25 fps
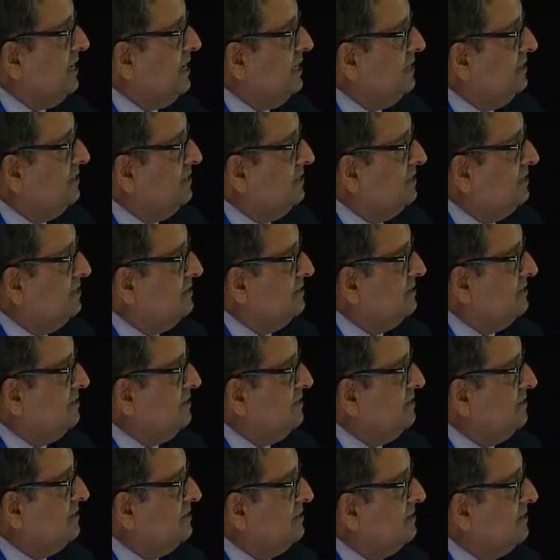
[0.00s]
and this is
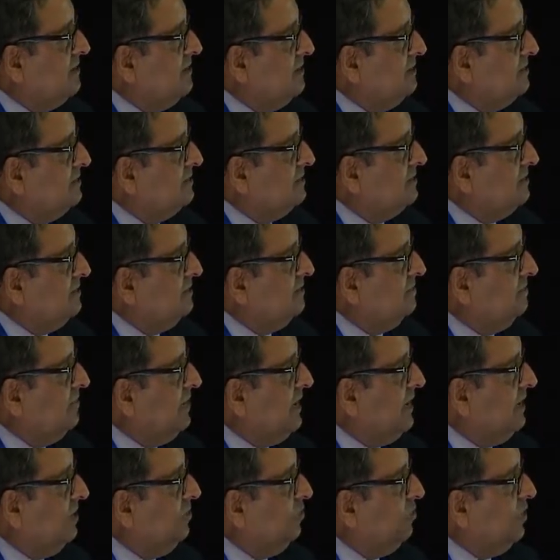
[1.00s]
incidence in
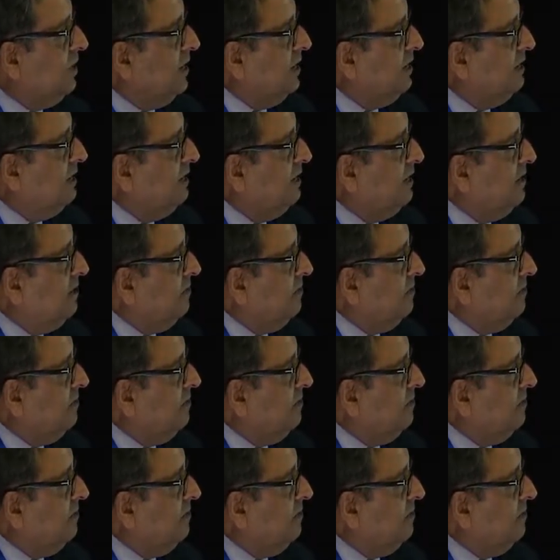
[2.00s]
men 1